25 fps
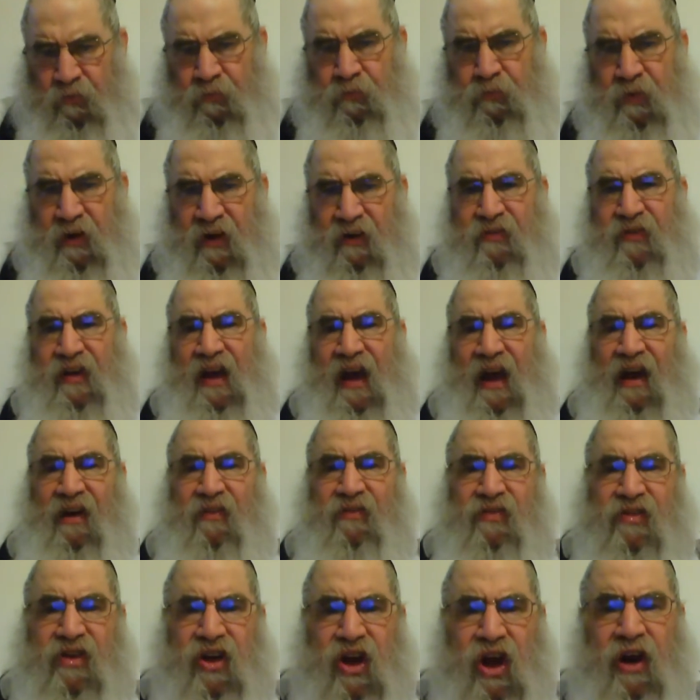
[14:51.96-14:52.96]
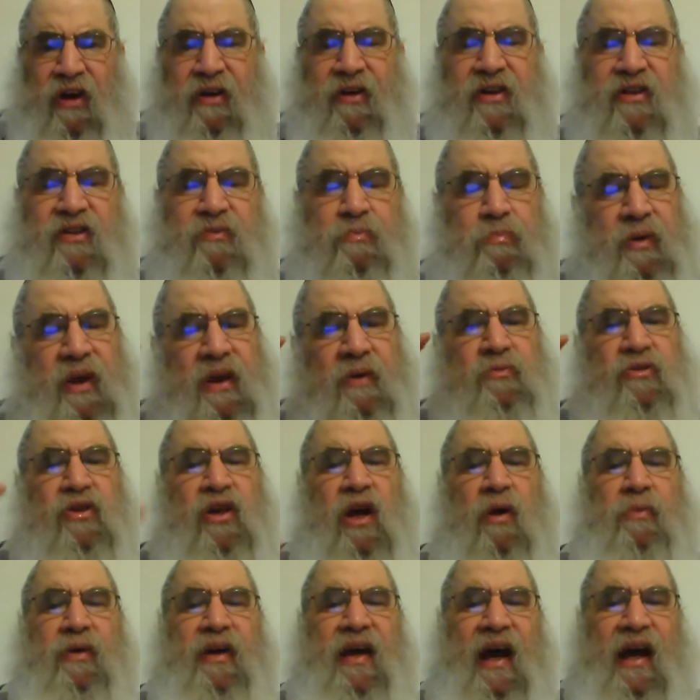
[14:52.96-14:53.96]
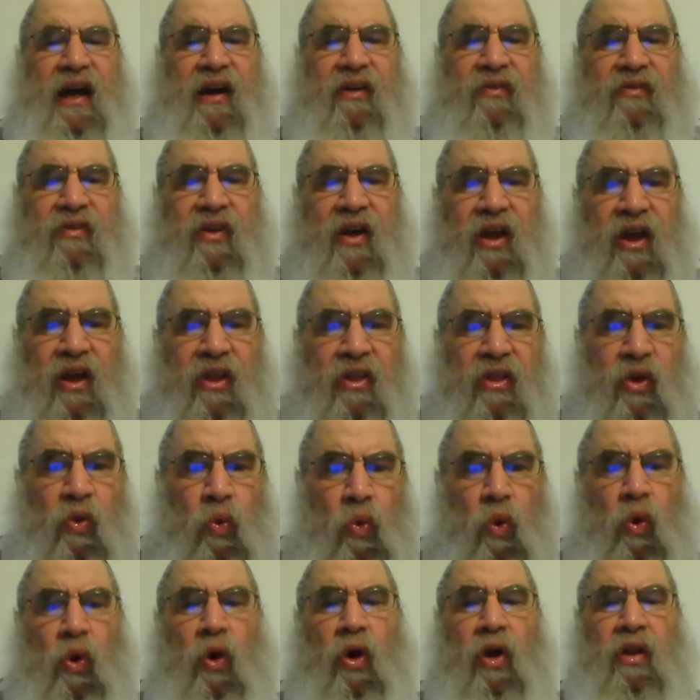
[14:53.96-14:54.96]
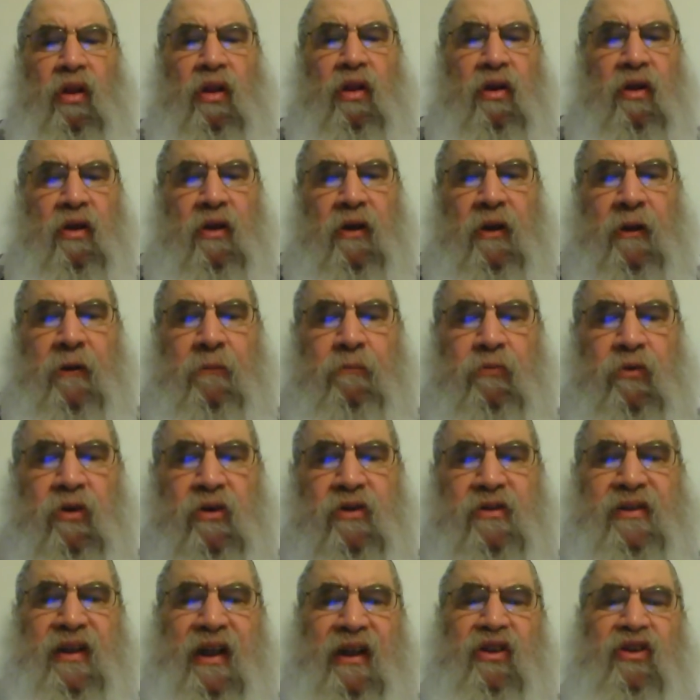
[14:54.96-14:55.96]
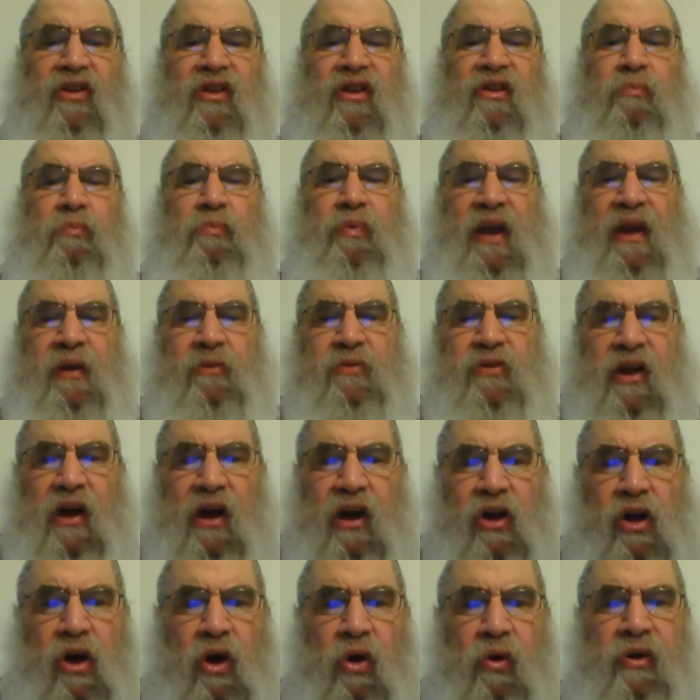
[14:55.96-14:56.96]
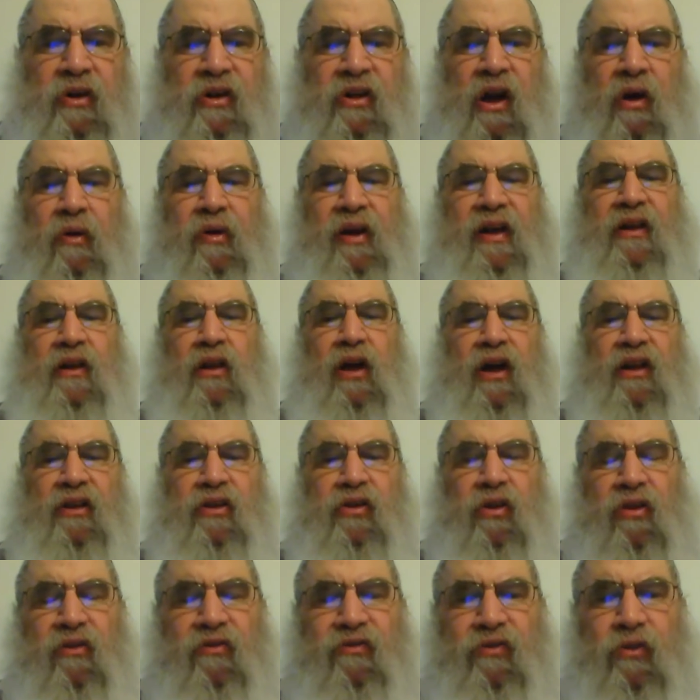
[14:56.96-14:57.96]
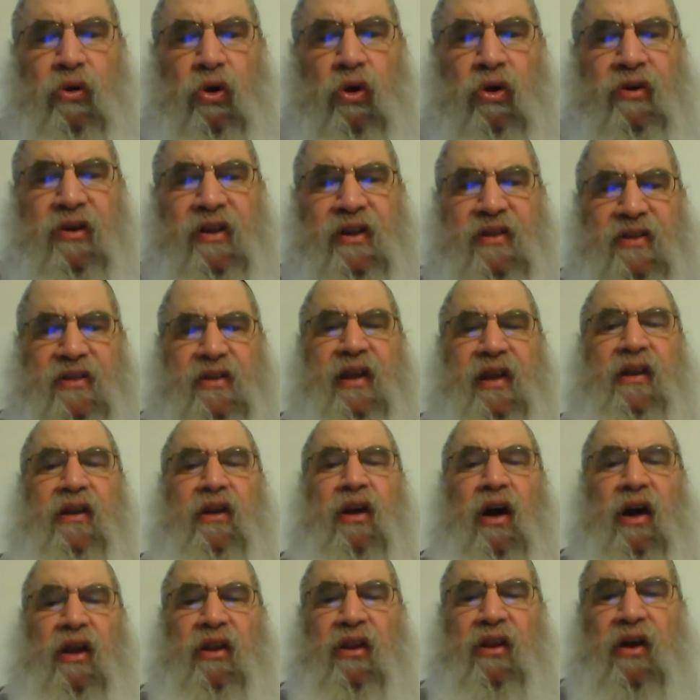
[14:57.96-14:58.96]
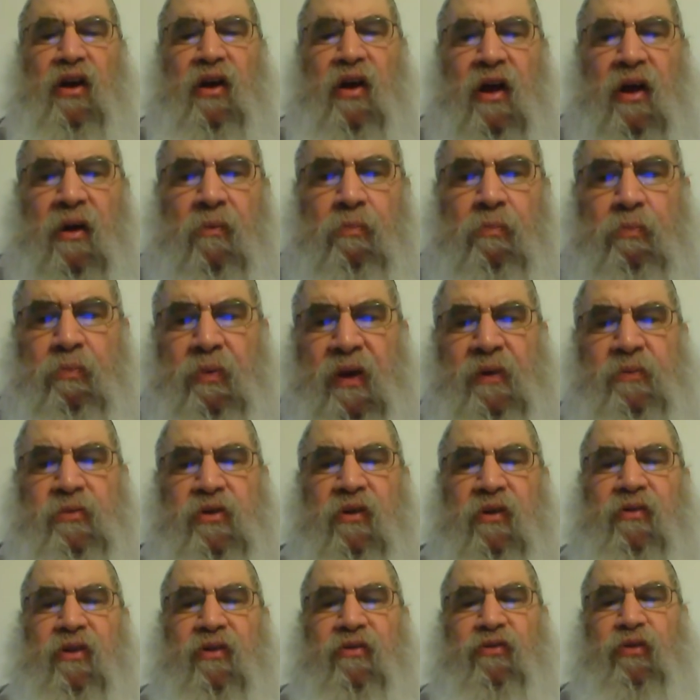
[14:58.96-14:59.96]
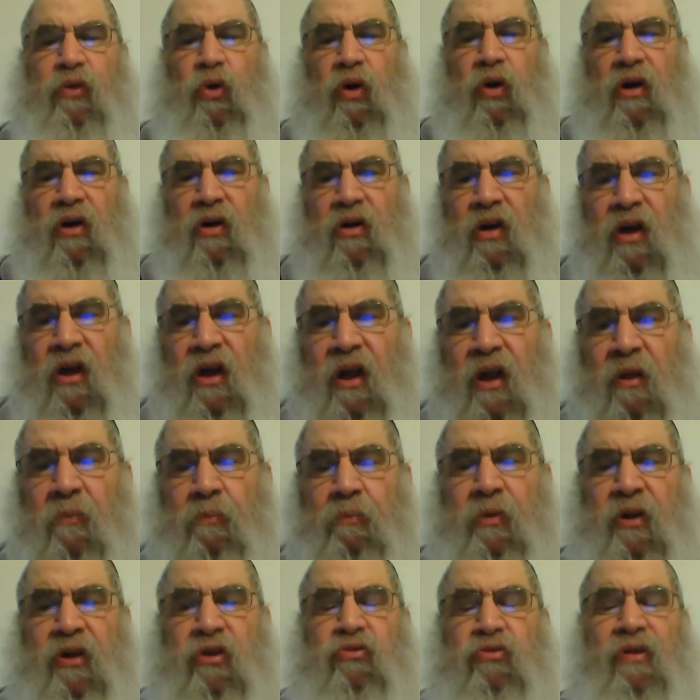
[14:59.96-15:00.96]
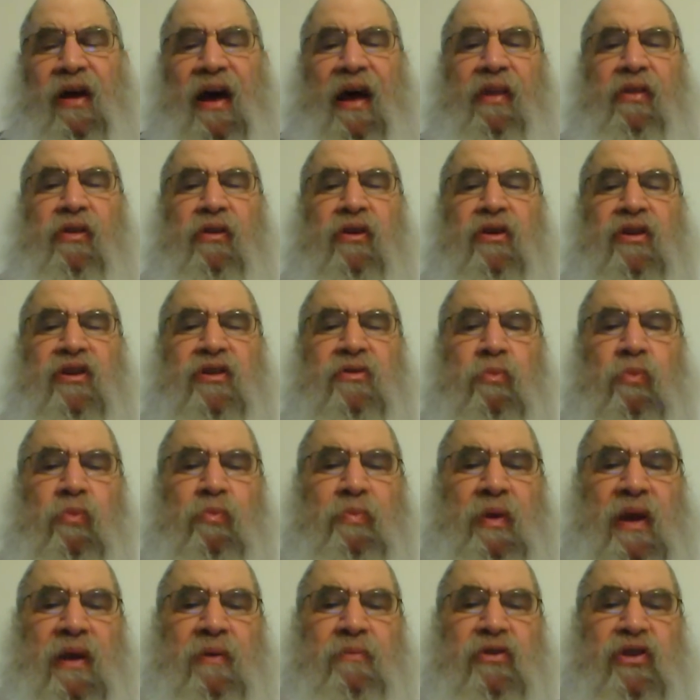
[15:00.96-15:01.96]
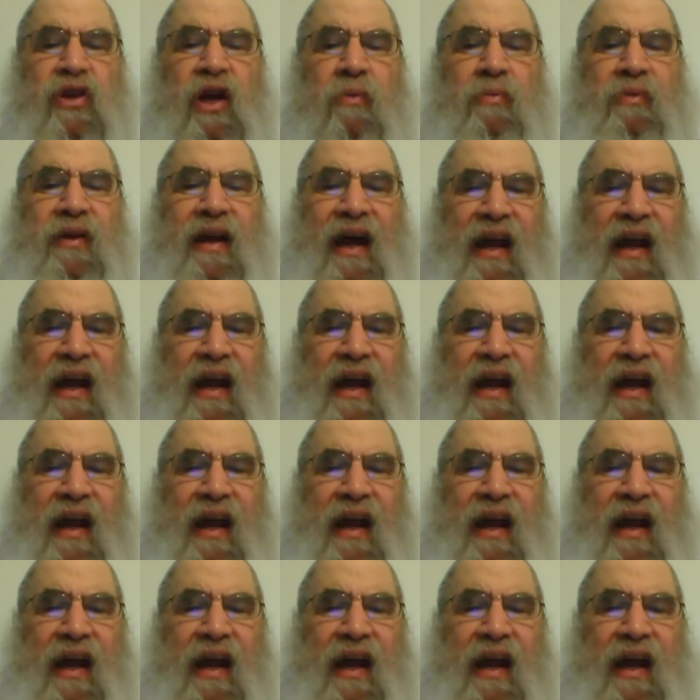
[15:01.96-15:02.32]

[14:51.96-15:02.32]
but if you have keres, beams coming out of the wall, There's not beams that are going directly onto the floor and standing on the beams of the floor, but rather it's beams coming